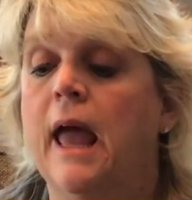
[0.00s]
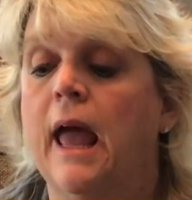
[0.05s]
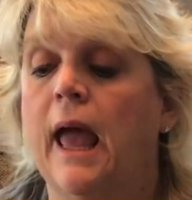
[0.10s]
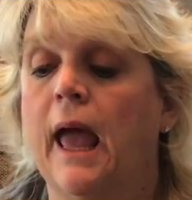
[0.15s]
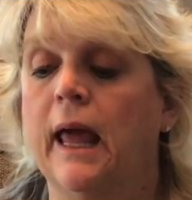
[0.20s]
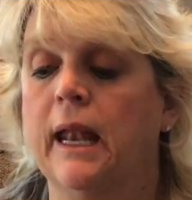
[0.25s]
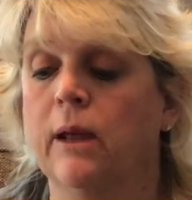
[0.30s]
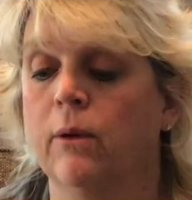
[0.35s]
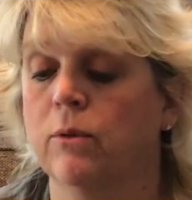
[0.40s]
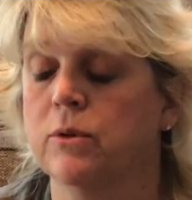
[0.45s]

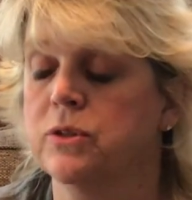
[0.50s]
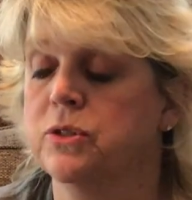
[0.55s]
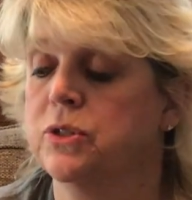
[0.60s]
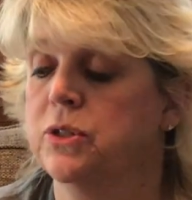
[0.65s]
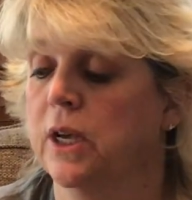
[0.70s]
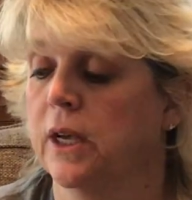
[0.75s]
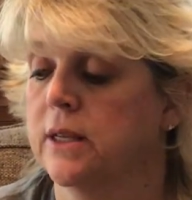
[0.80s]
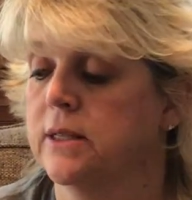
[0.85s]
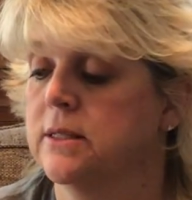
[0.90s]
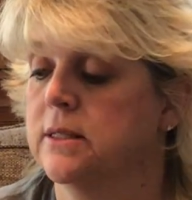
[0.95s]
And it was
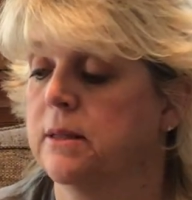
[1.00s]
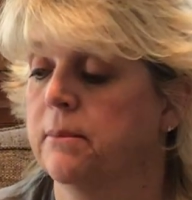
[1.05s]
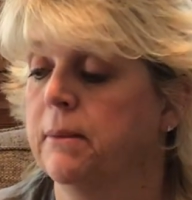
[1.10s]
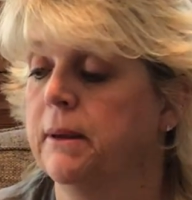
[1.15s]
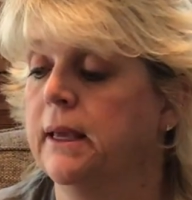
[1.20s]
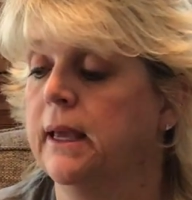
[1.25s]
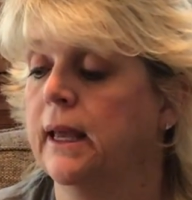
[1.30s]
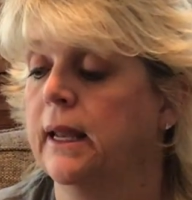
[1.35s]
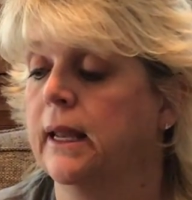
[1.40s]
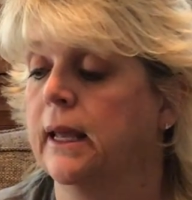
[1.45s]
just the
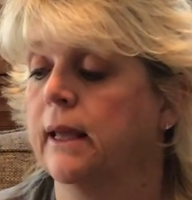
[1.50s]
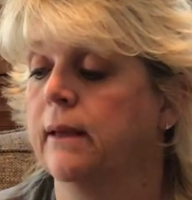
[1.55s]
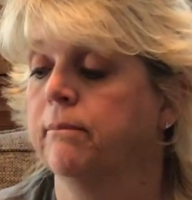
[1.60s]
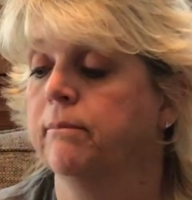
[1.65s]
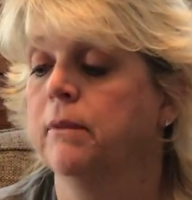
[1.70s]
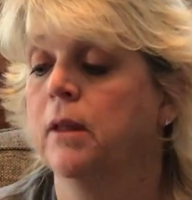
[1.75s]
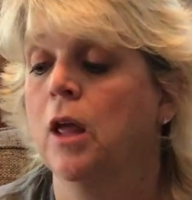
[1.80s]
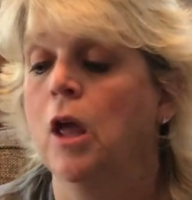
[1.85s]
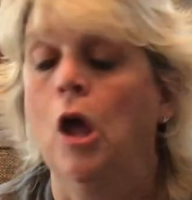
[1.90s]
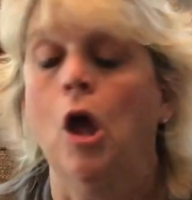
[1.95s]
beginning.
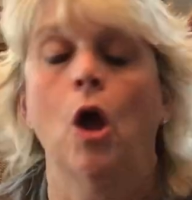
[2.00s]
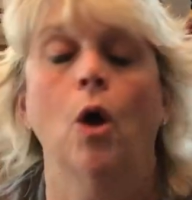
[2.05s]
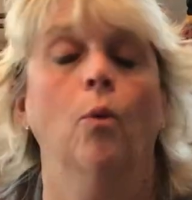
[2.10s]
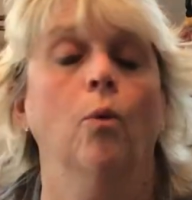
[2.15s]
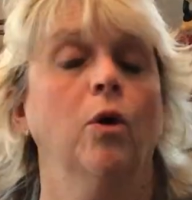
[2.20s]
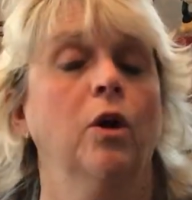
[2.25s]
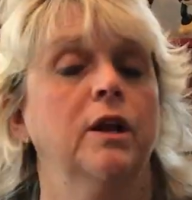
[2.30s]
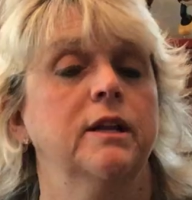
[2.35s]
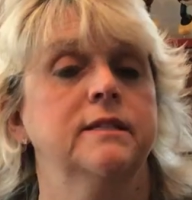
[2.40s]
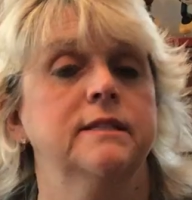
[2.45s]

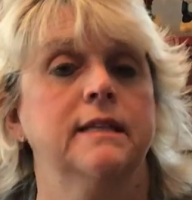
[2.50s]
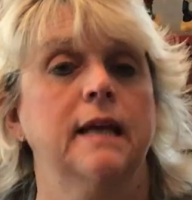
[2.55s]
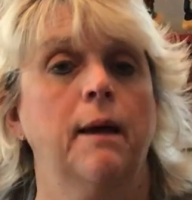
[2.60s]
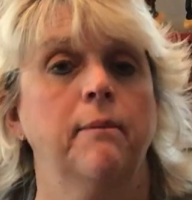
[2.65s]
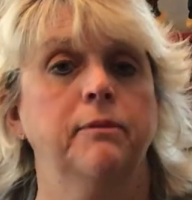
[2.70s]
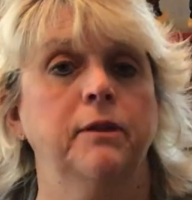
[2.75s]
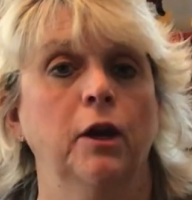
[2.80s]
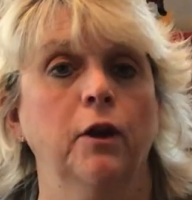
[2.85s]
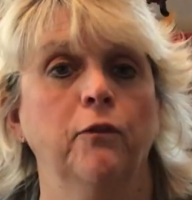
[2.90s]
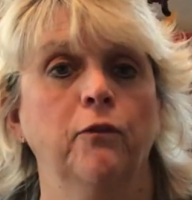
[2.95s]
We're going to
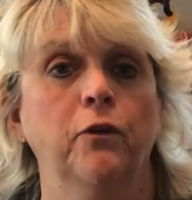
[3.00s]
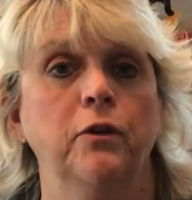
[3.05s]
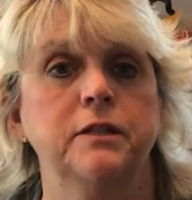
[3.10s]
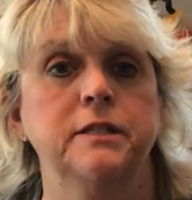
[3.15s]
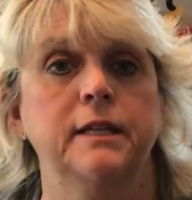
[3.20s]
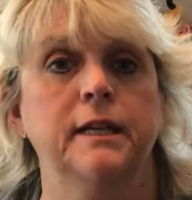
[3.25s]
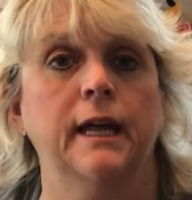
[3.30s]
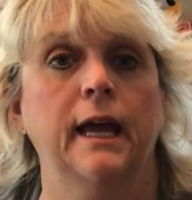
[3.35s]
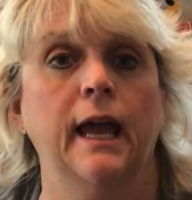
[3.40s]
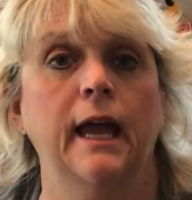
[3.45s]
stop there for
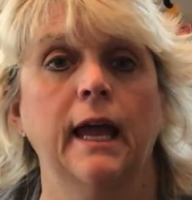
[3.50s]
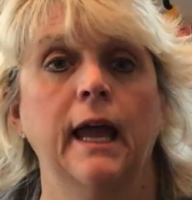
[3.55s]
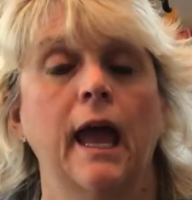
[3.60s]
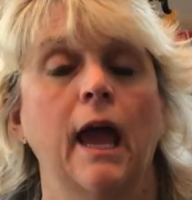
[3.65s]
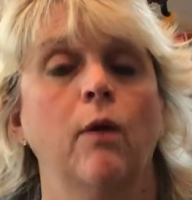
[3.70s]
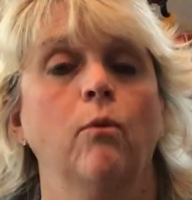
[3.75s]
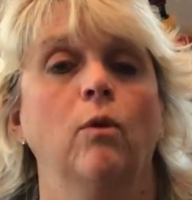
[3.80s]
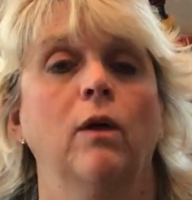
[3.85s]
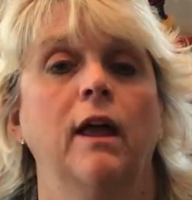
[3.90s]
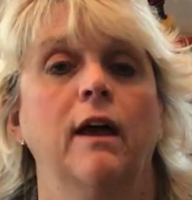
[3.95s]
today,
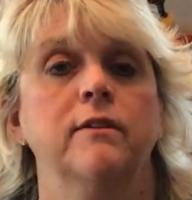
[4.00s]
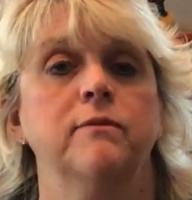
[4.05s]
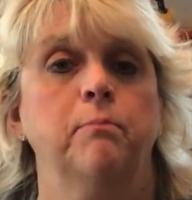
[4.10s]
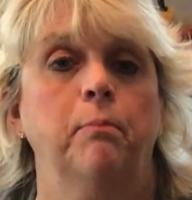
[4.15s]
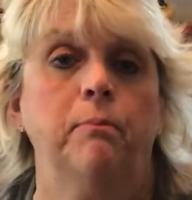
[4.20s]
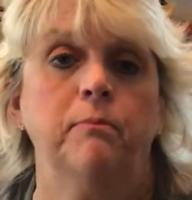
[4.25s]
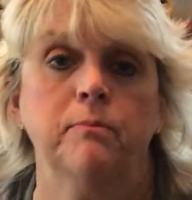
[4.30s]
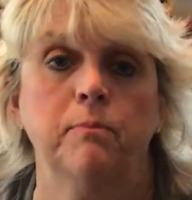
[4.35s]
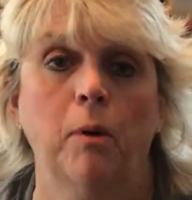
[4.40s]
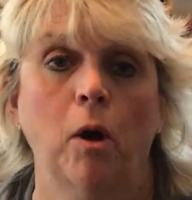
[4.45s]
and we'll have
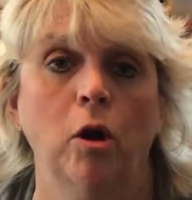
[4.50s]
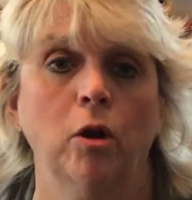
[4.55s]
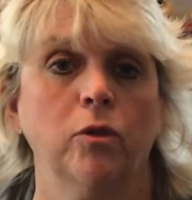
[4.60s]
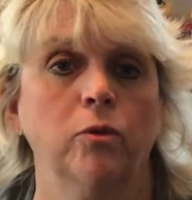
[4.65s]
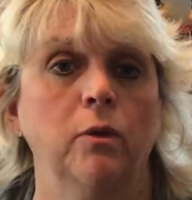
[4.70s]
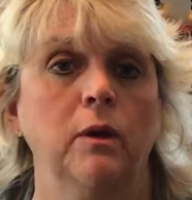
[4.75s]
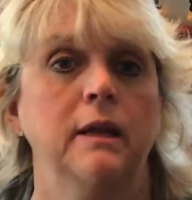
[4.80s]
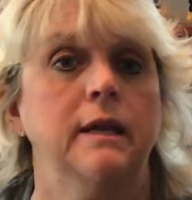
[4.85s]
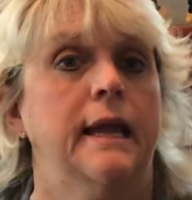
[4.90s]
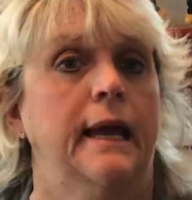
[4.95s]
part
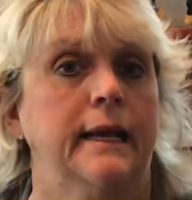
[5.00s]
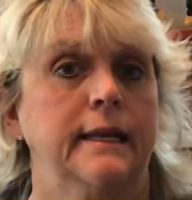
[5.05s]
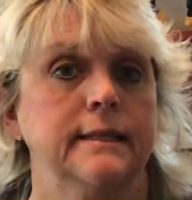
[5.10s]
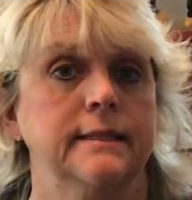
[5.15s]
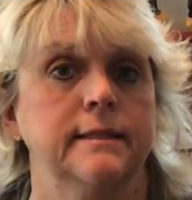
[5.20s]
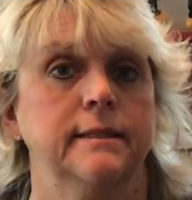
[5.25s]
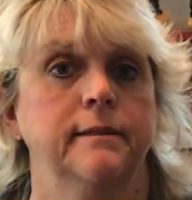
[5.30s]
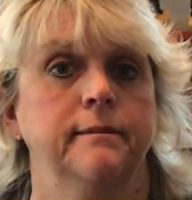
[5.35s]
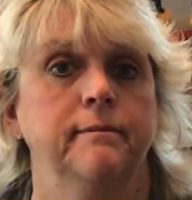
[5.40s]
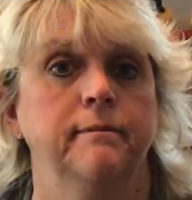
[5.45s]
3
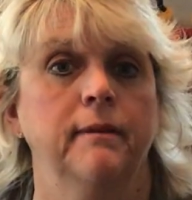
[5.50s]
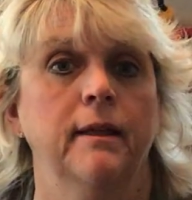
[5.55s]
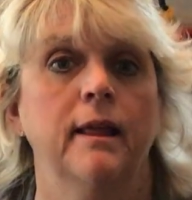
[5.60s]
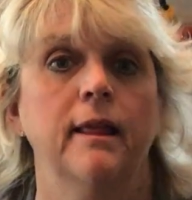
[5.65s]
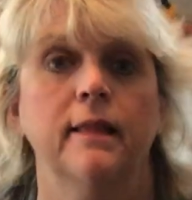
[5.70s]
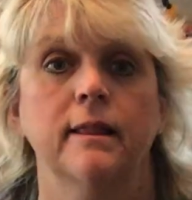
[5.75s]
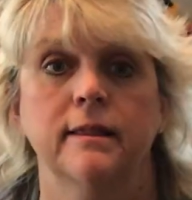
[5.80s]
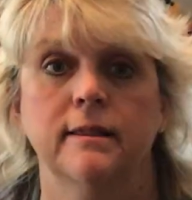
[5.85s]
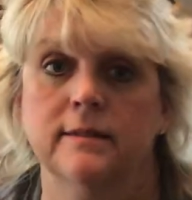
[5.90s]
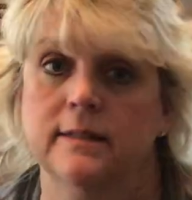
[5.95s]
next.
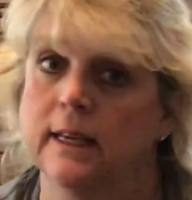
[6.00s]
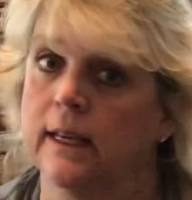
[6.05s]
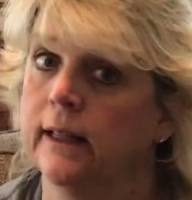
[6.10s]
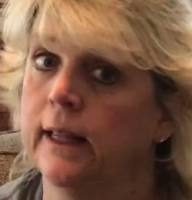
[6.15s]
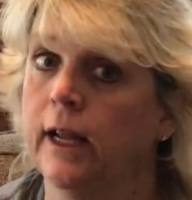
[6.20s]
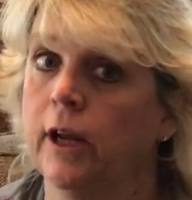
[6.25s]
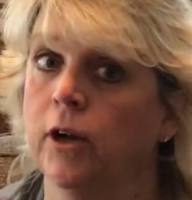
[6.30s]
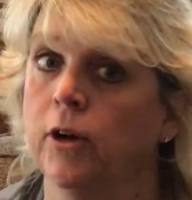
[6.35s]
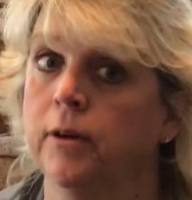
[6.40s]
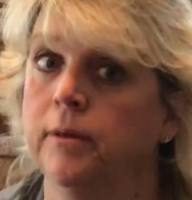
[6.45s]
See you
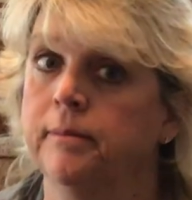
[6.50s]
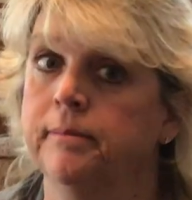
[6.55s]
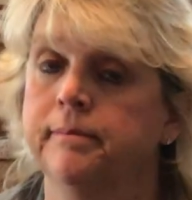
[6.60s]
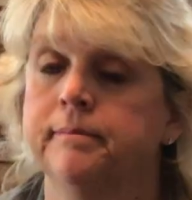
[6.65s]
later.